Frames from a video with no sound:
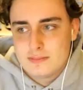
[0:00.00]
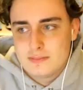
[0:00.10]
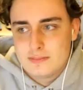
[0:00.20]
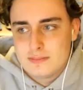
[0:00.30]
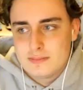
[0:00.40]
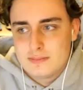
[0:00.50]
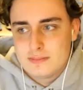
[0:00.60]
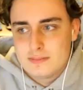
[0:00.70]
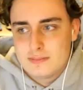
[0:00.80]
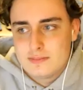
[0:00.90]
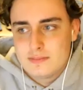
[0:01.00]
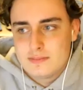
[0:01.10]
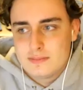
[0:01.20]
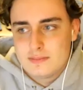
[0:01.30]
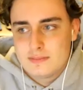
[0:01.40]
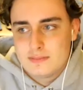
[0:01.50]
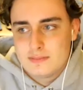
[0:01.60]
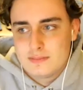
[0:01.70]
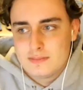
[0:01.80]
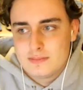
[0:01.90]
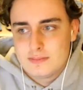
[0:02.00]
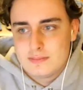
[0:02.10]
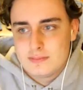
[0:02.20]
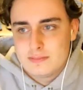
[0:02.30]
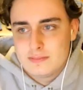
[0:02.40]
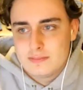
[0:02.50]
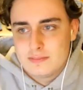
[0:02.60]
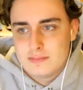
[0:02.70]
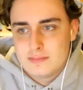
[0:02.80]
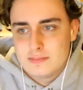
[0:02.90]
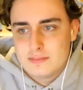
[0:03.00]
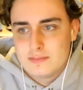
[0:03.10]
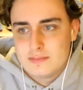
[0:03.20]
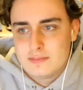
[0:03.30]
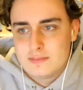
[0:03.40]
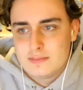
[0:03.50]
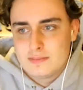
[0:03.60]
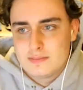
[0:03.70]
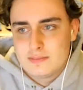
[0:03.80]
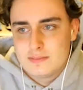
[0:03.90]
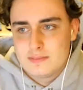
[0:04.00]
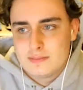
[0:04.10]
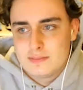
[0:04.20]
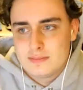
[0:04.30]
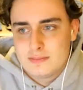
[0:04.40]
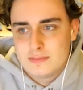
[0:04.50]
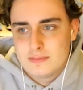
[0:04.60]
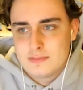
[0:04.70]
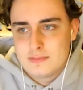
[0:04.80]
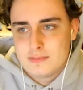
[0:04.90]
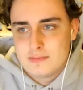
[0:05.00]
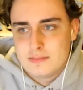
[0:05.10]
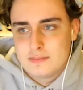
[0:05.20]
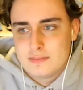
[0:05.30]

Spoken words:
The person shown says nothing.